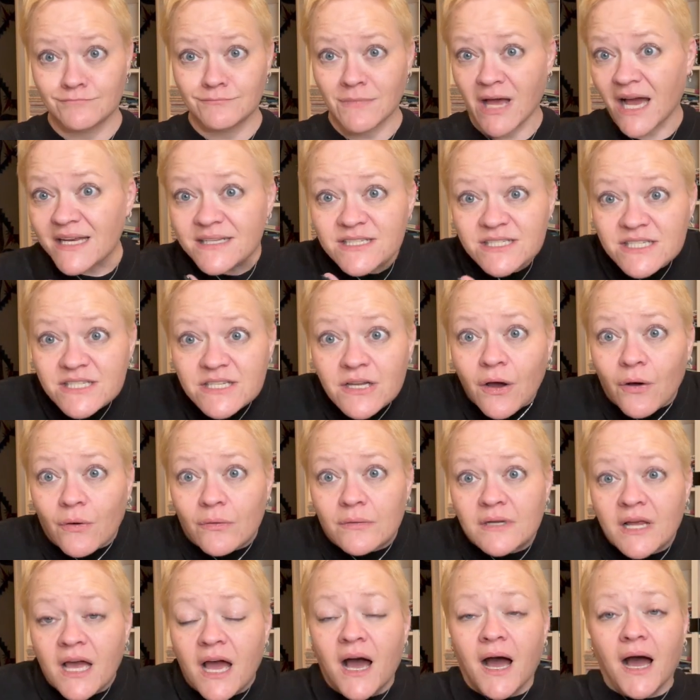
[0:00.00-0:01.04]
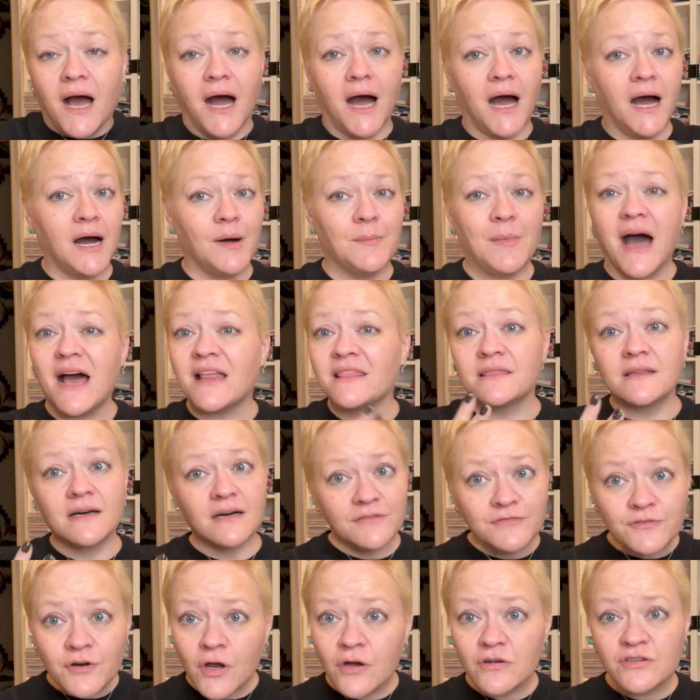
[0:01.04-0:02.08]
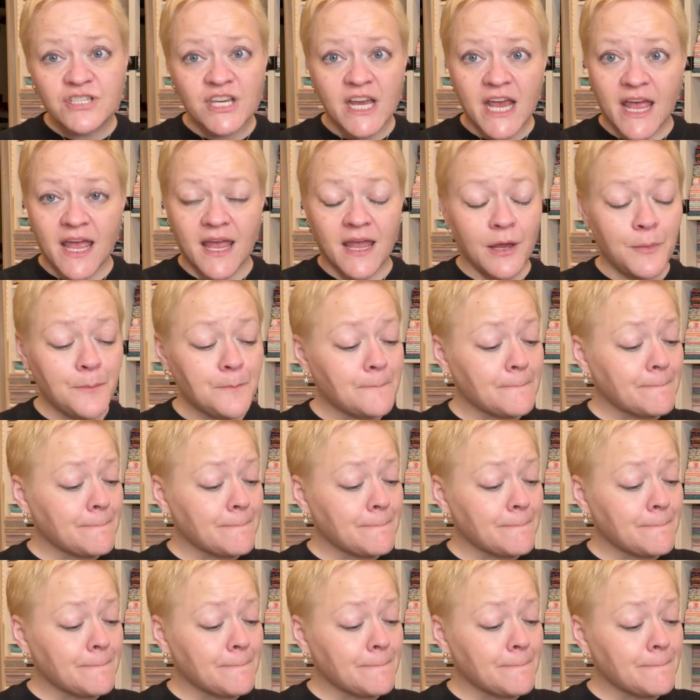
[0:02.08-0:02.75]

I just don't. I love crochet.